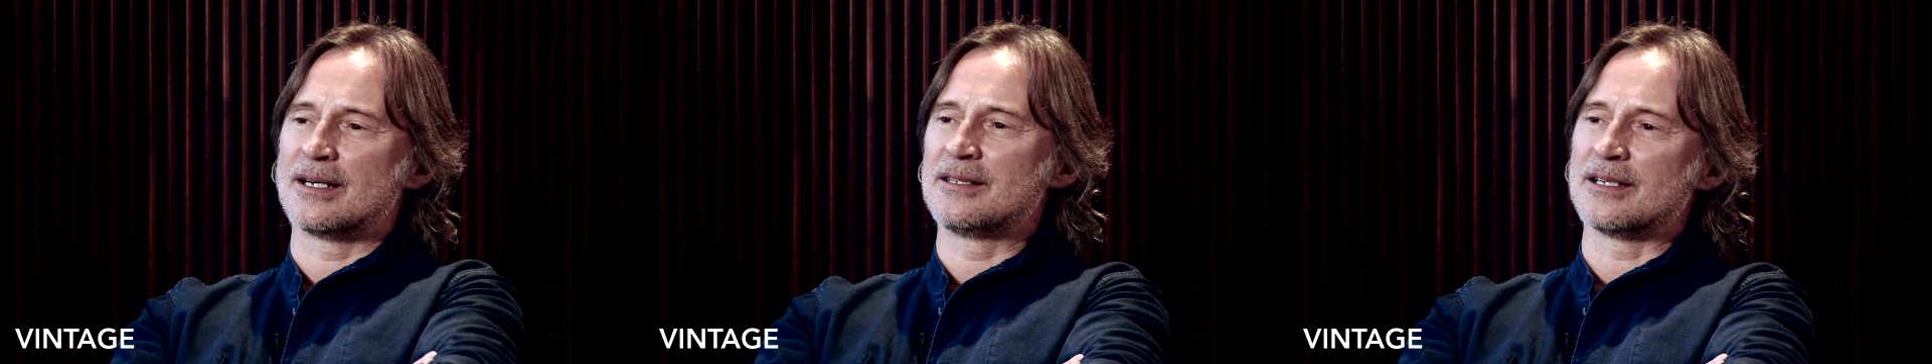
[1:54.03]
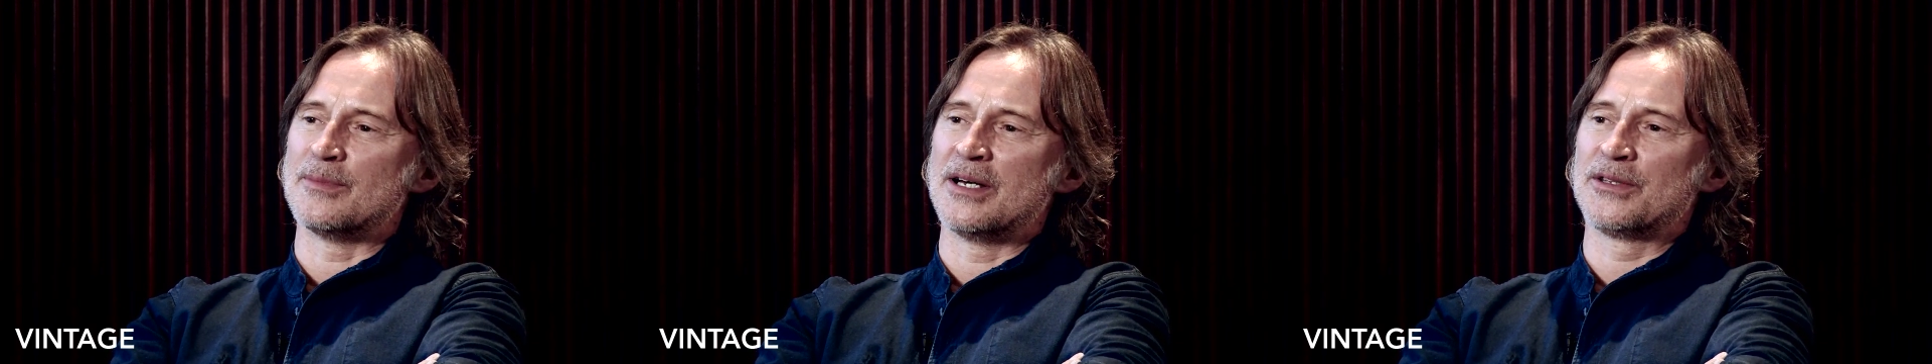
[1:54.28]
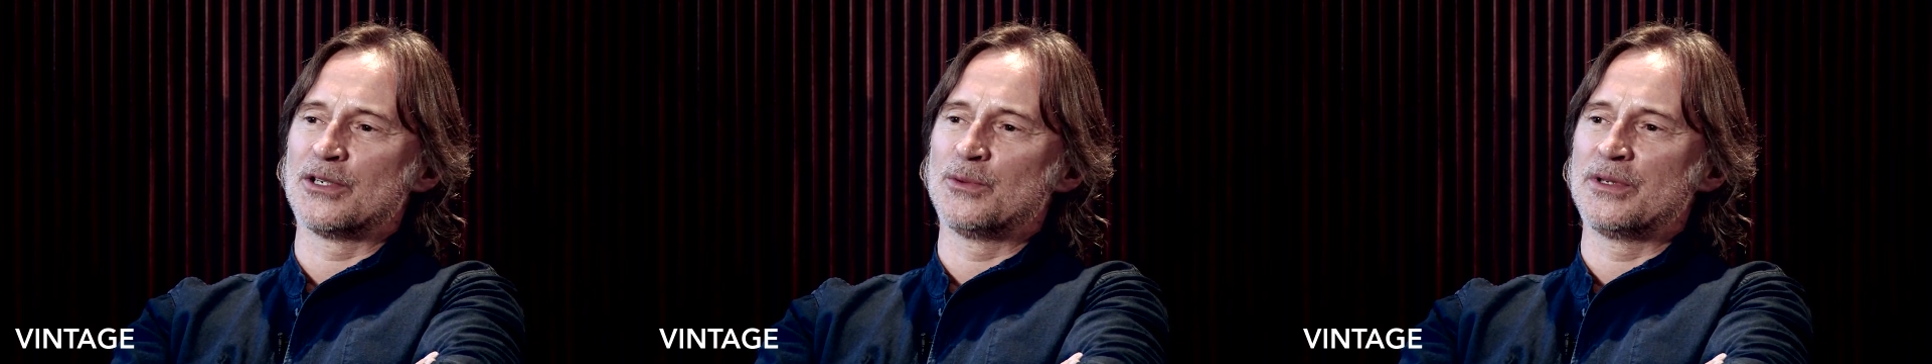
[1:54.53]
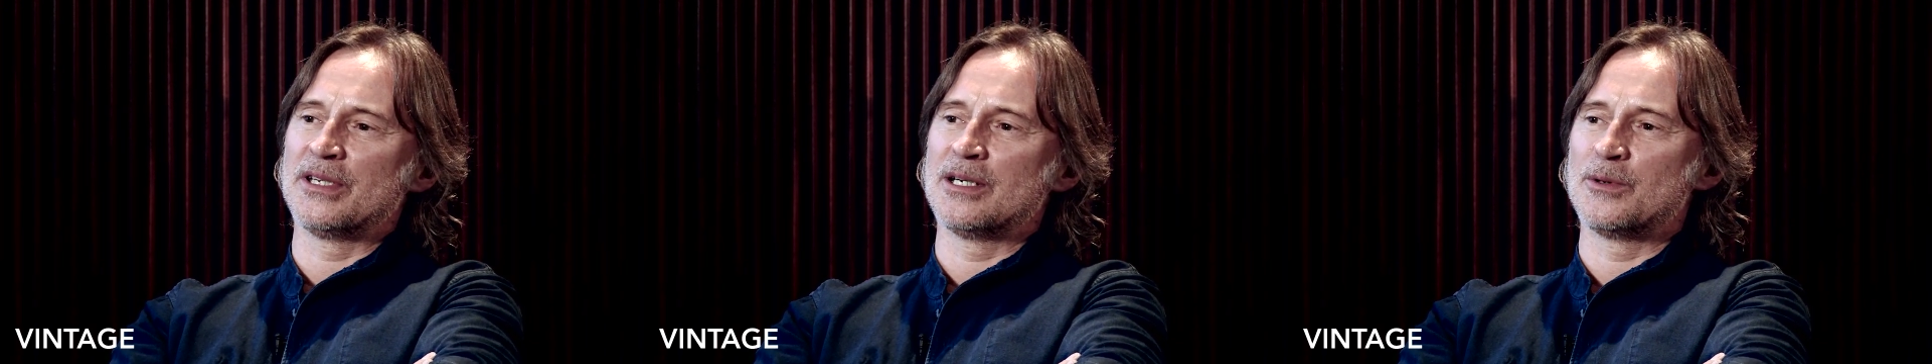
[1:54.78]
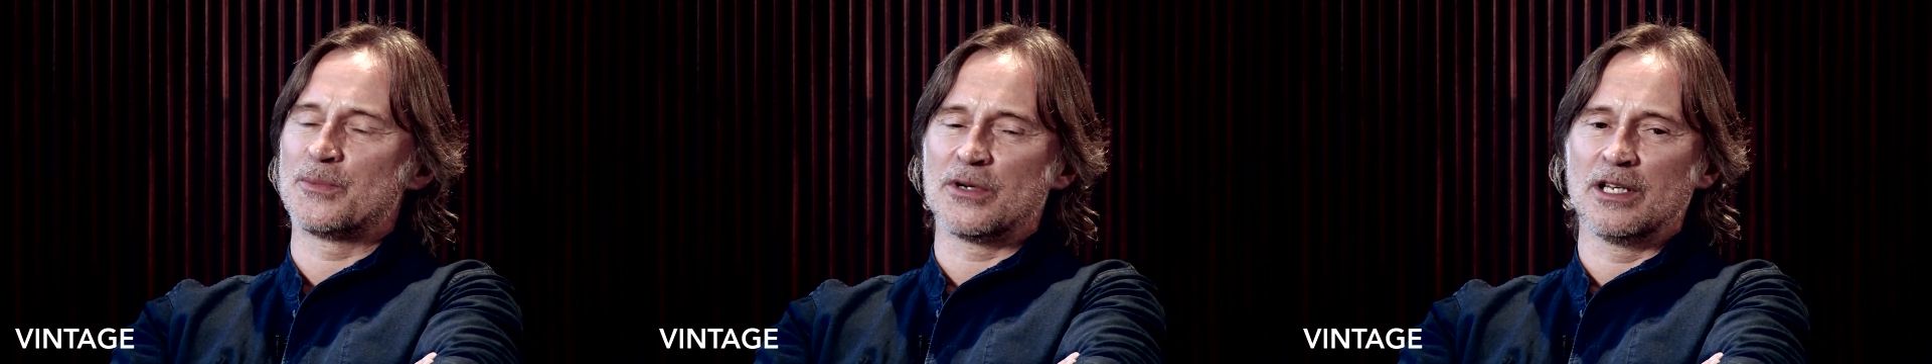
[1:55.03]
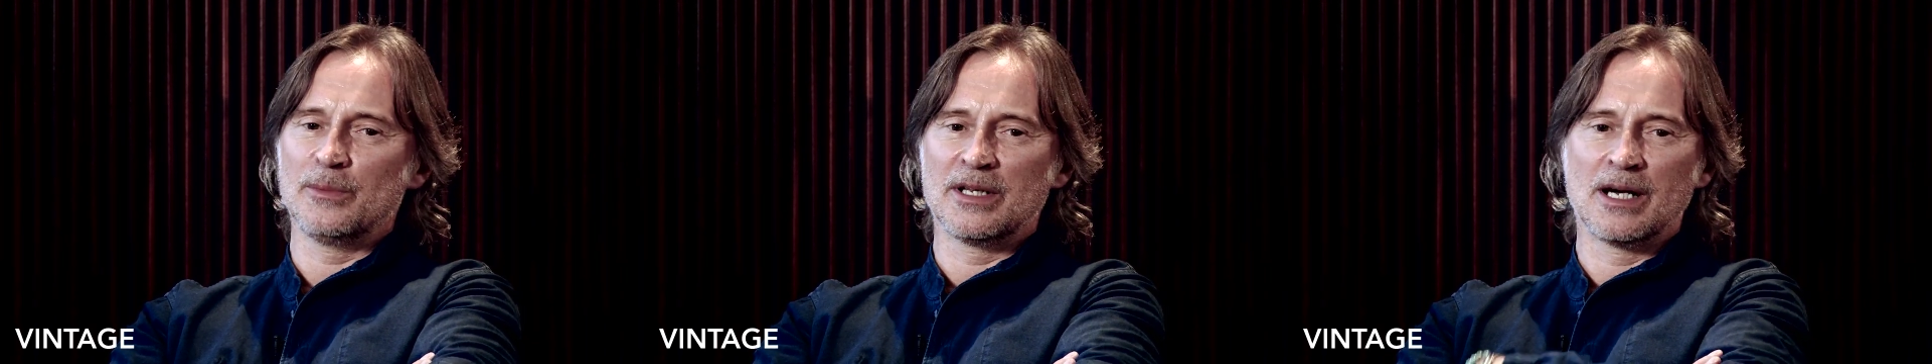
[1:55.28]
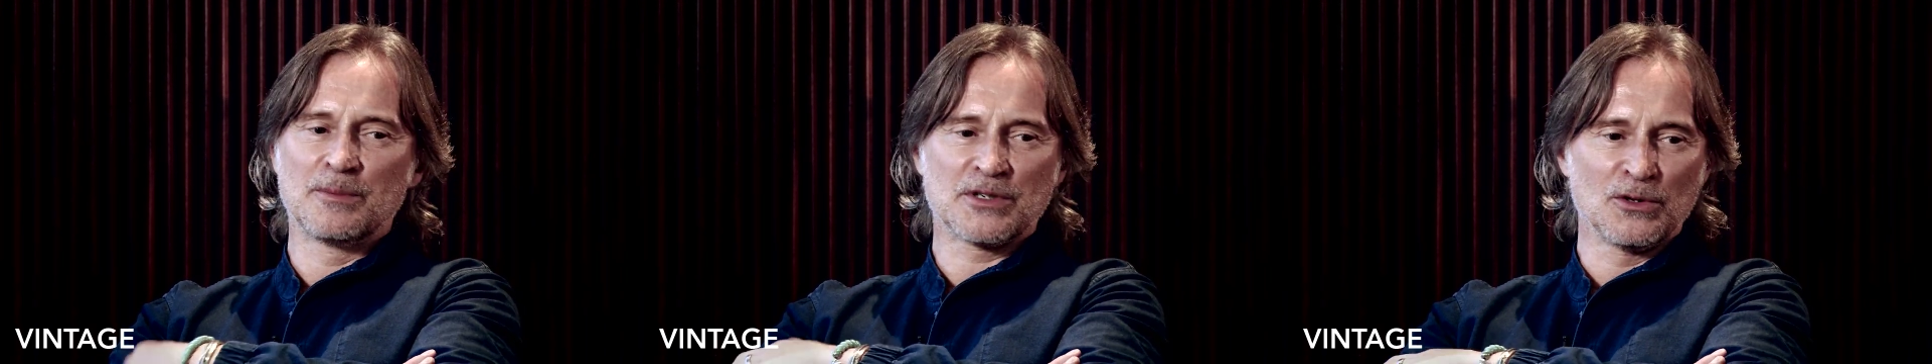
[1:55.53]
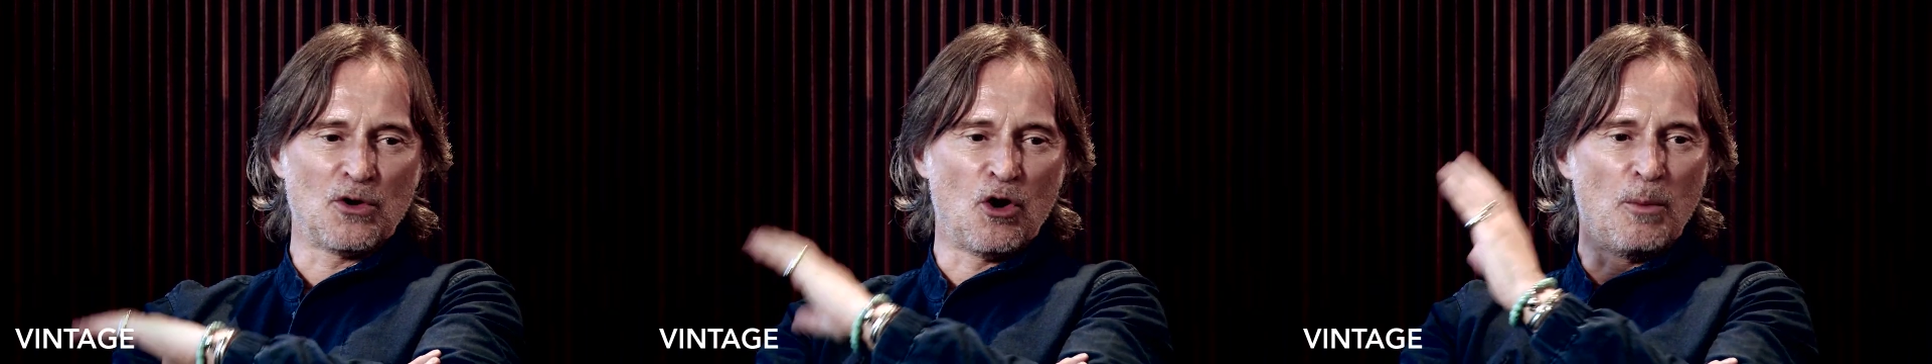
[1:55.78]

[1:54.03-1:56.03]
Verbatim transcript: sentimental would It uh, would probably be the absolute